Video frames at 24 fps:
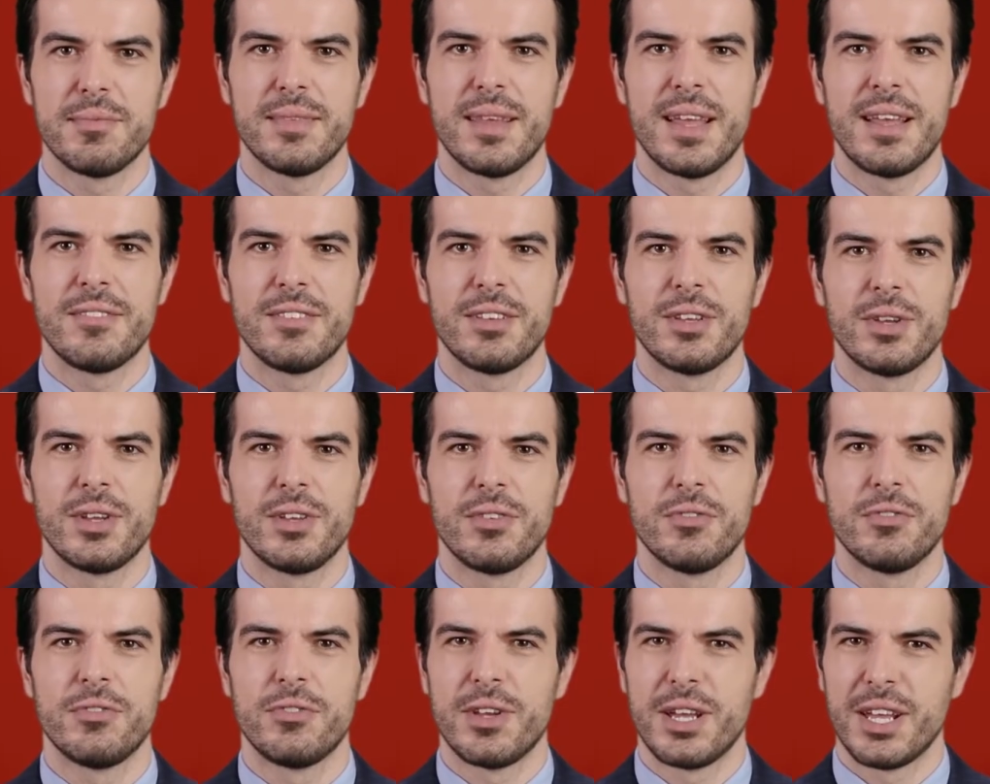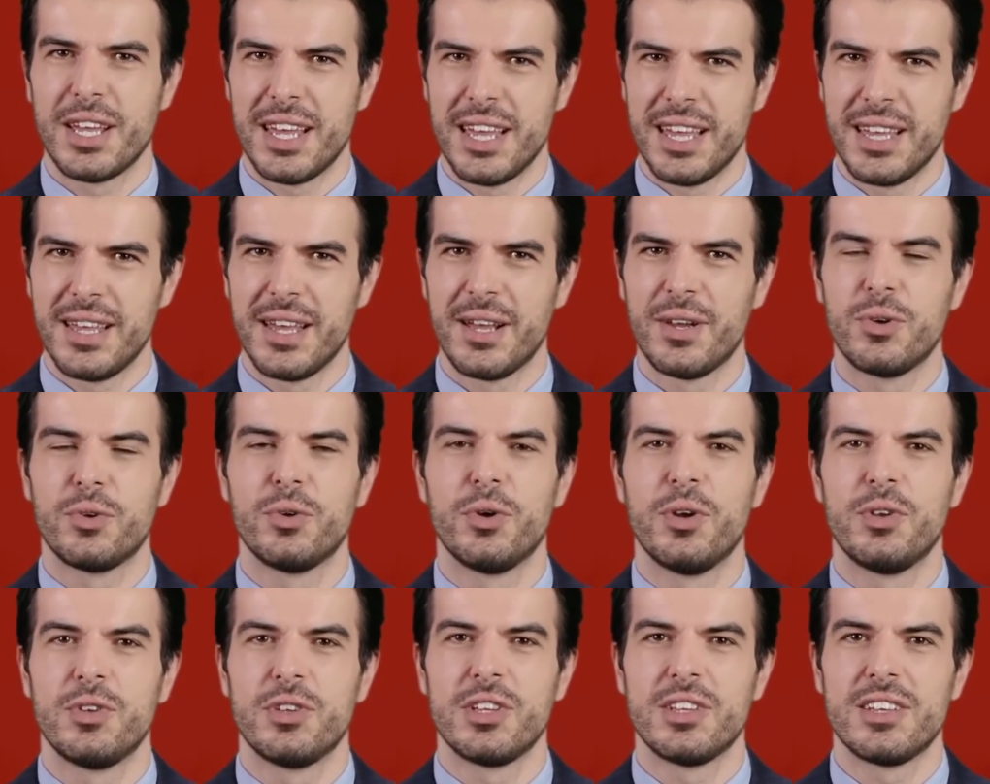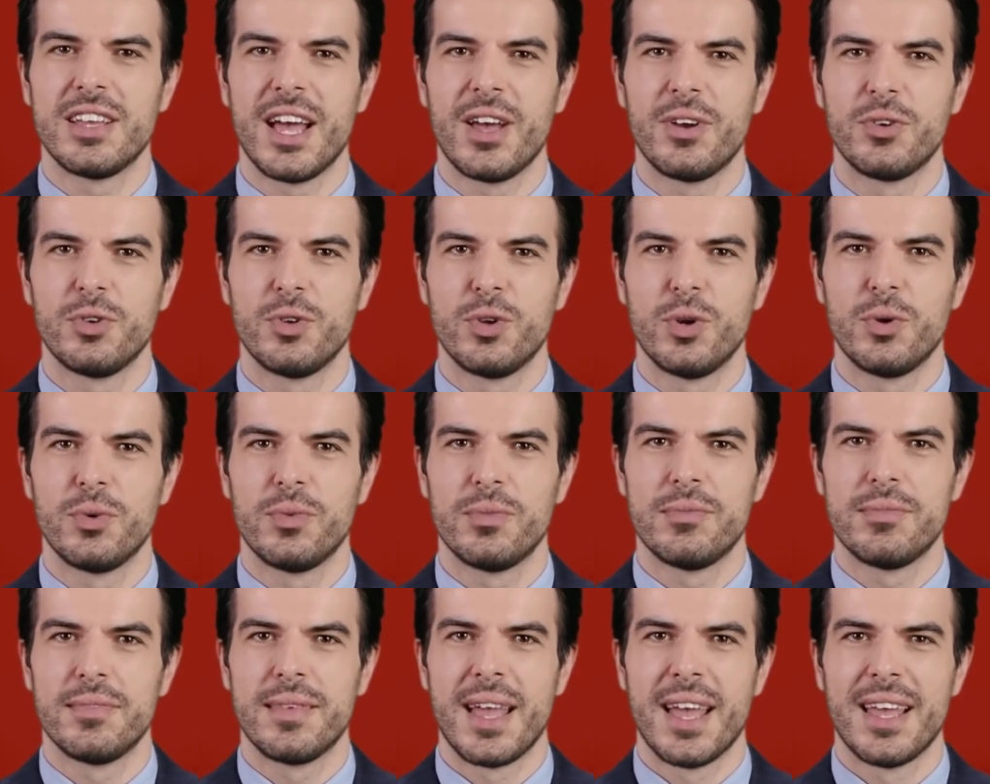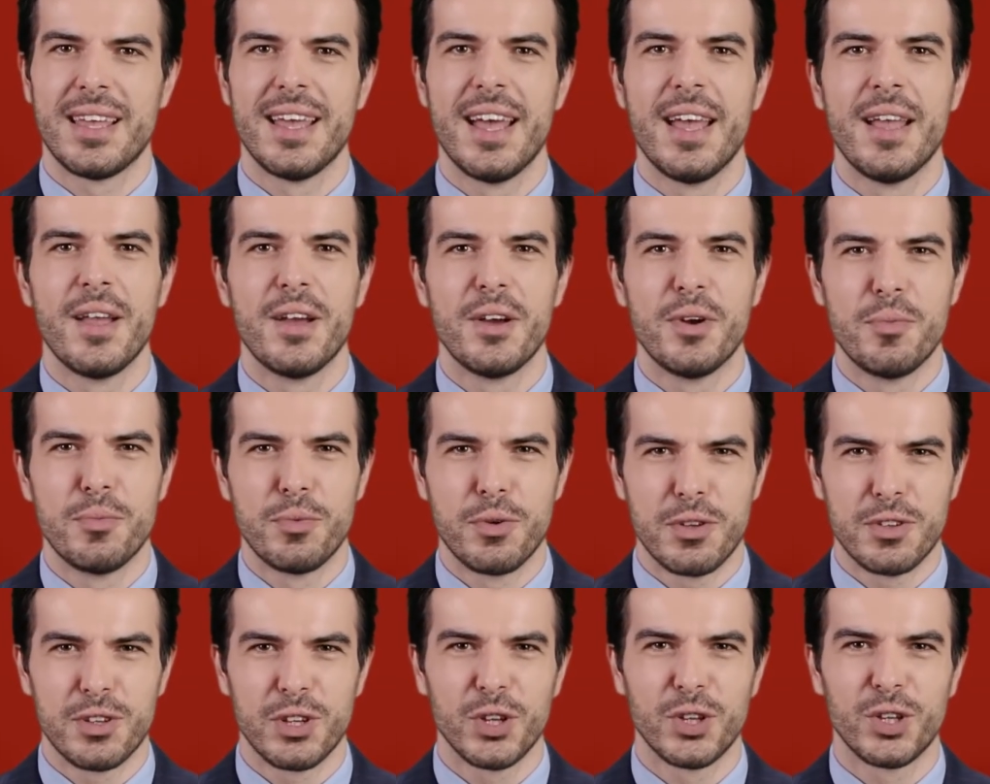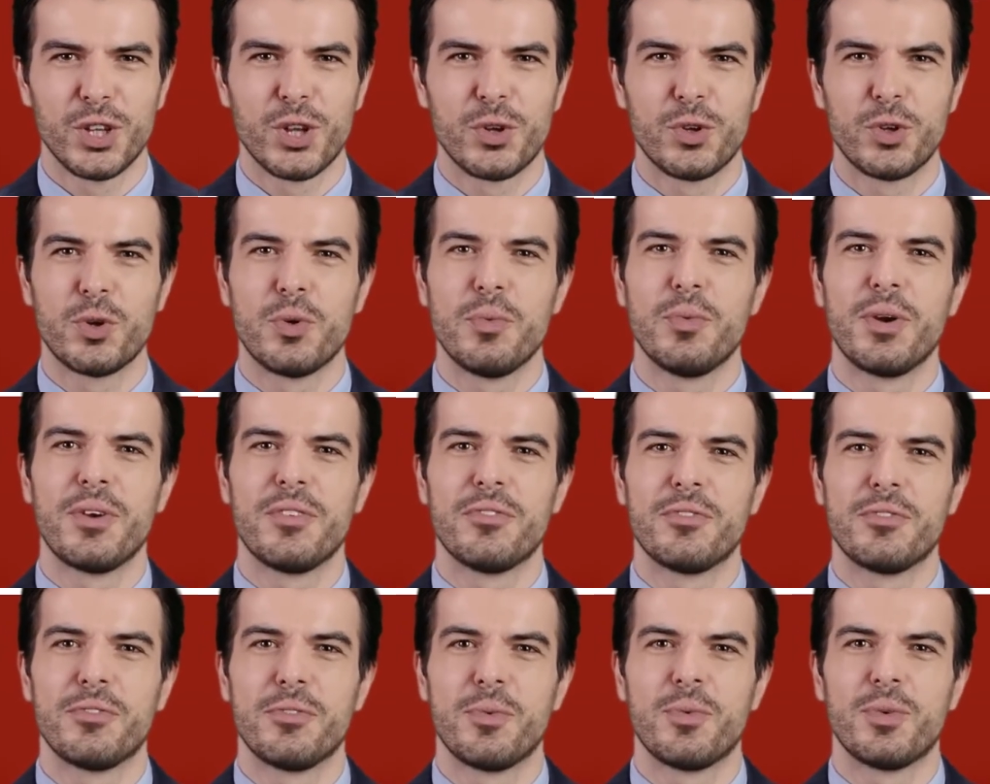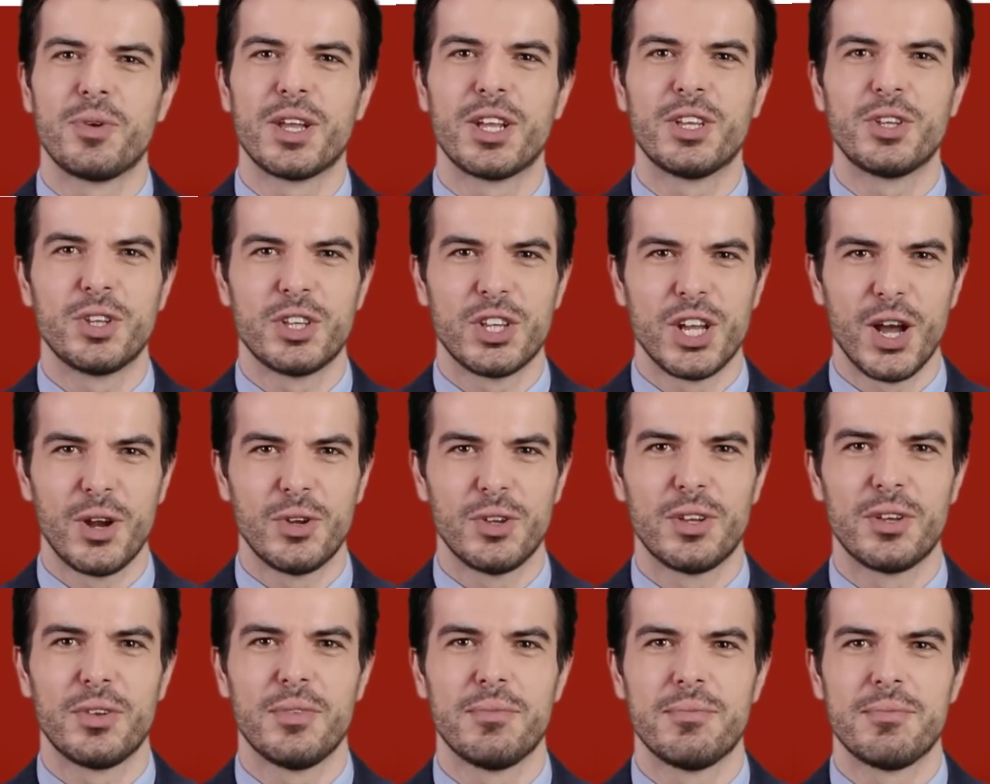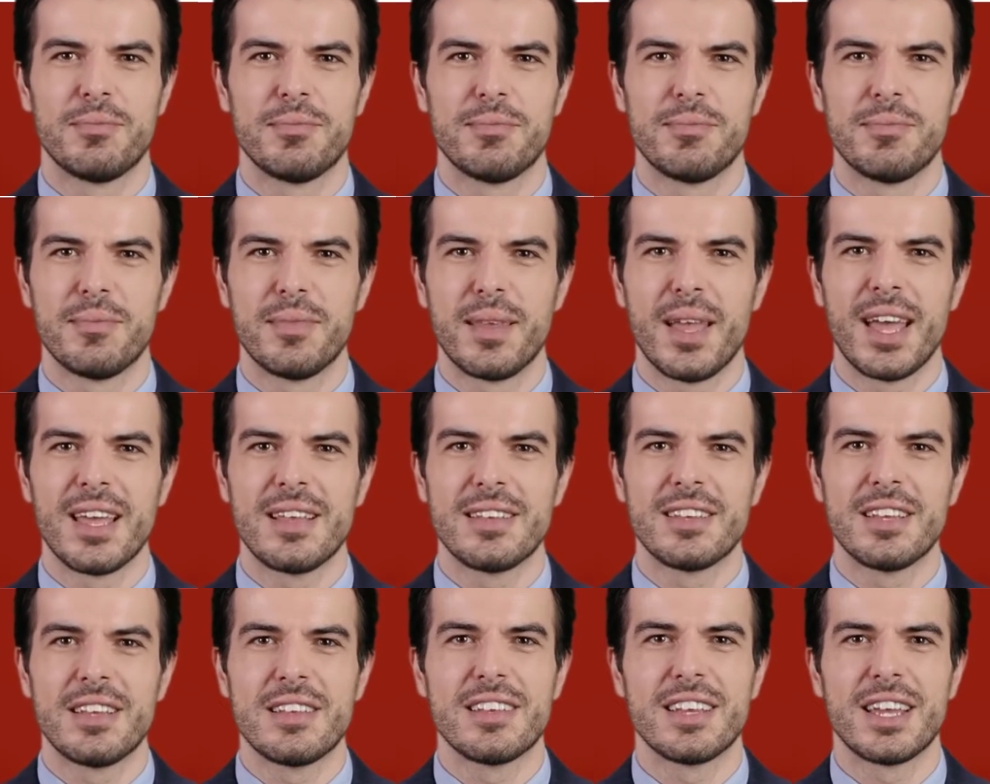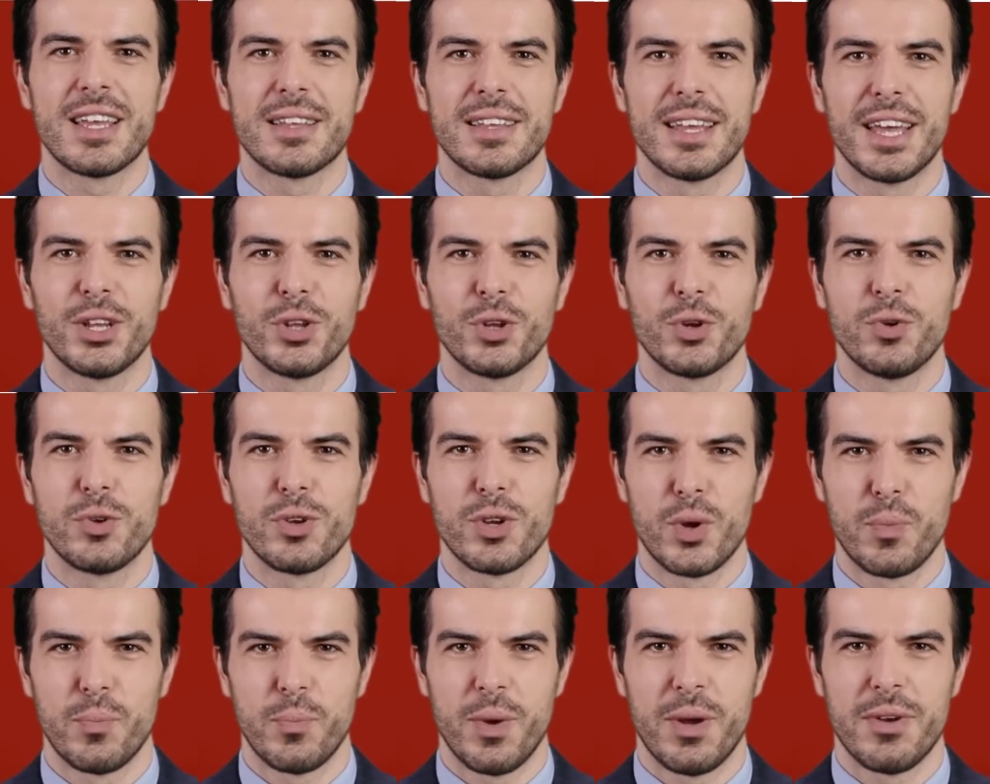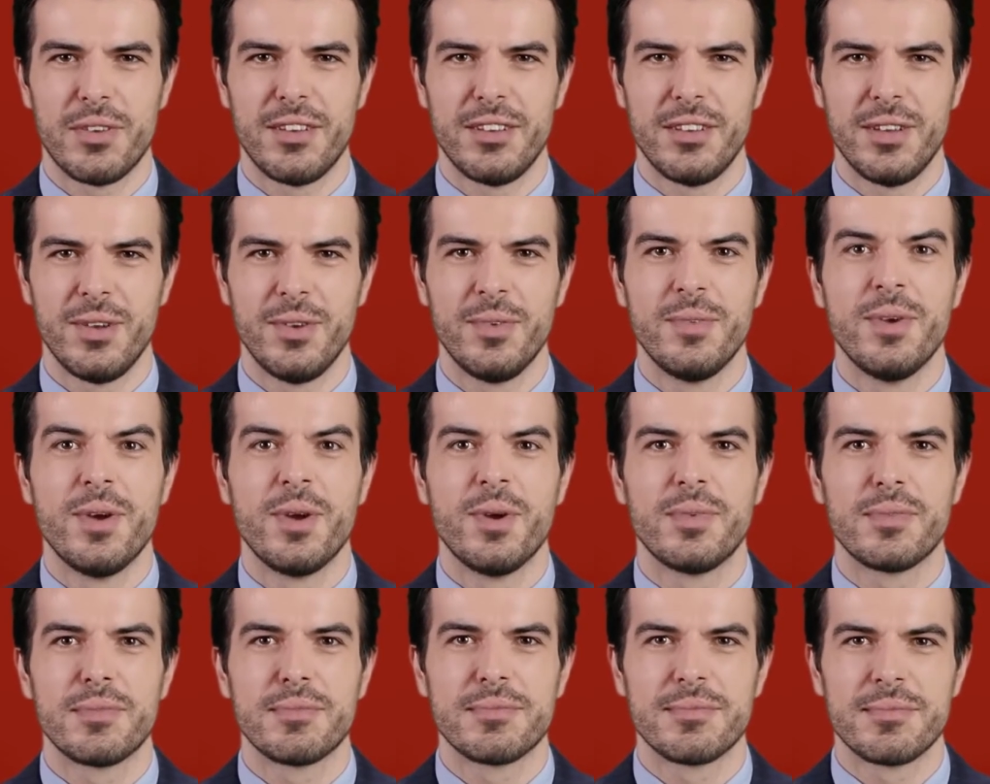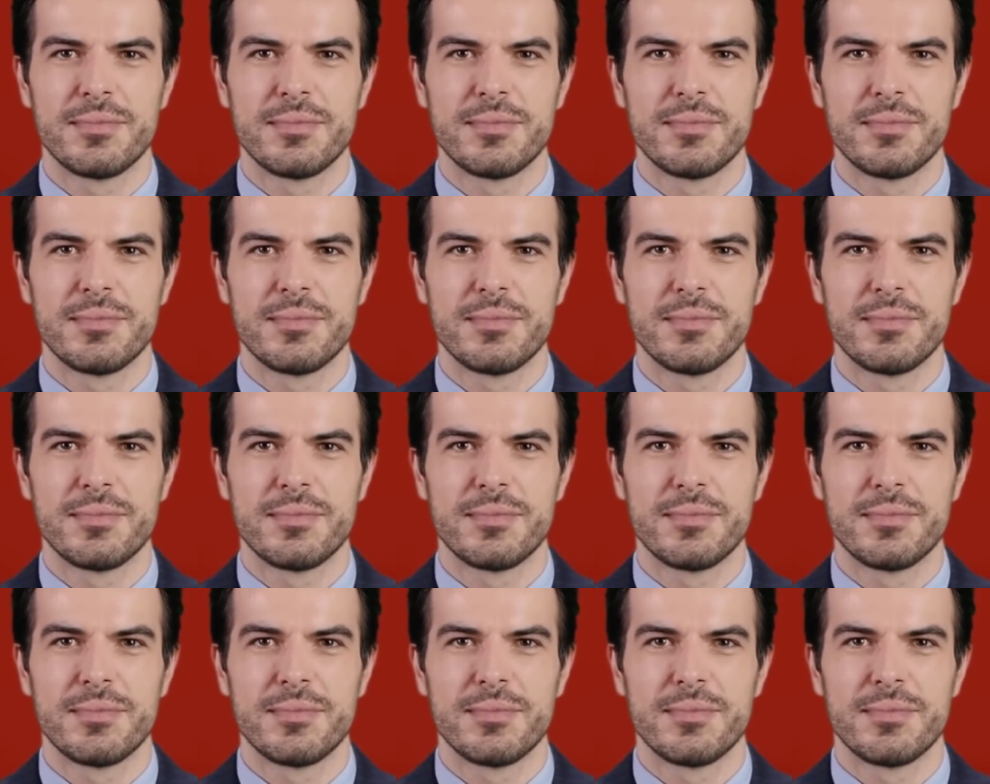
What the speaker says: If you live free in another person's household, and that other person gives you both food and shelter, SSA may use the 1/3 rule.